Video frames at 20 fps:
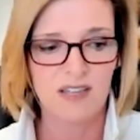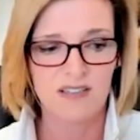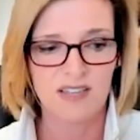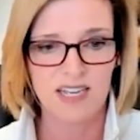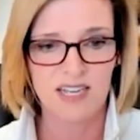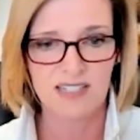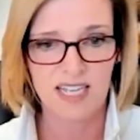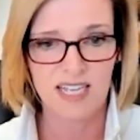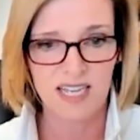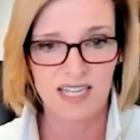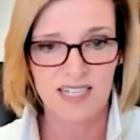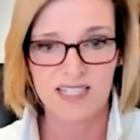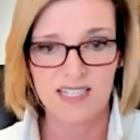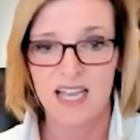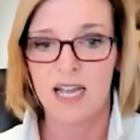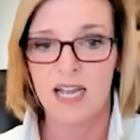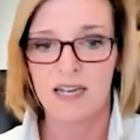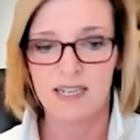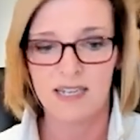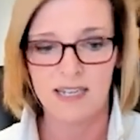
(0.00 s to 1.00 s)
that takes
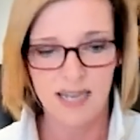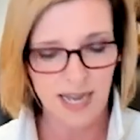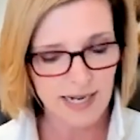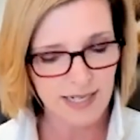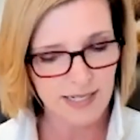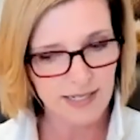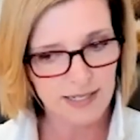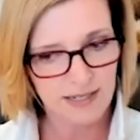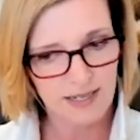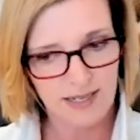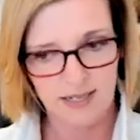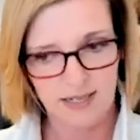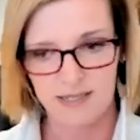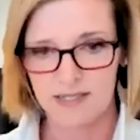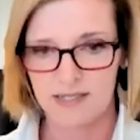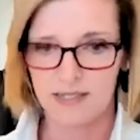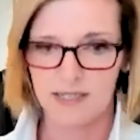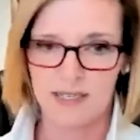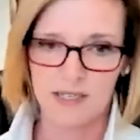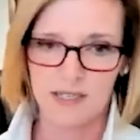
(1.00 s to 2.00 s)
90
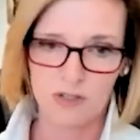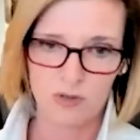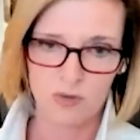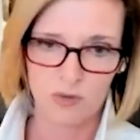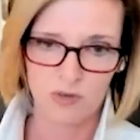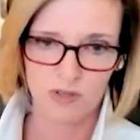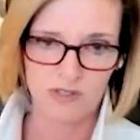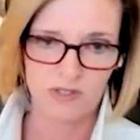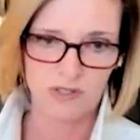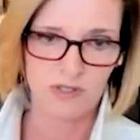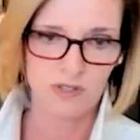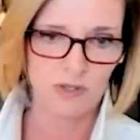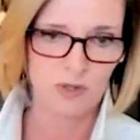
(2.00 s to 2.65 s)
days to get towards